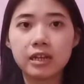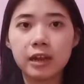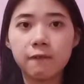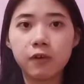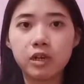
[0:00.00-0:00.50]

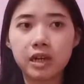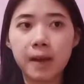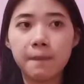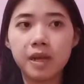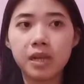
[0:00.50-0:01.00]
Therefore, the
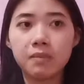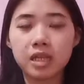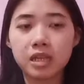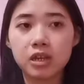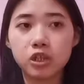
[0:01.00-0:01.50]
company
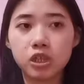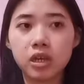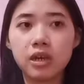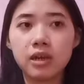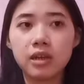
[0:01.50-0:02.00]
must ensure